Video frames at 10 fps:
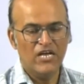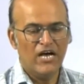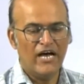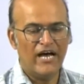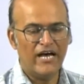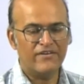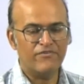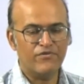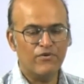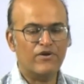And
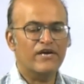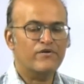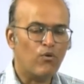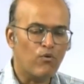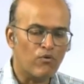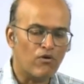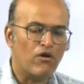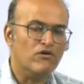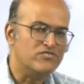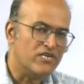if you look at overall
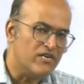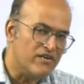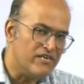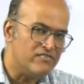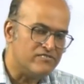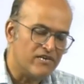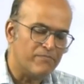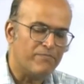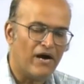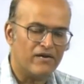logical reasoning
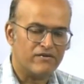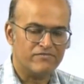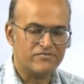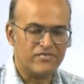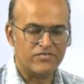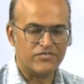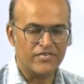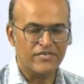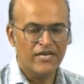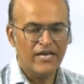part of the
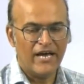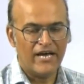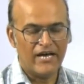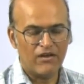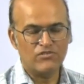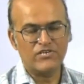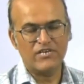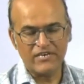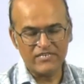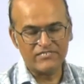section, logical
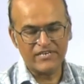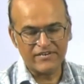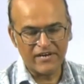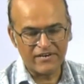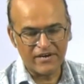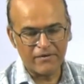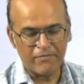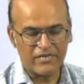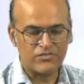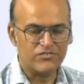reasoning and data
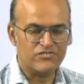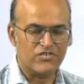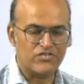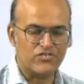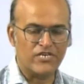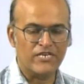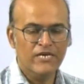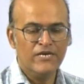interpretation section,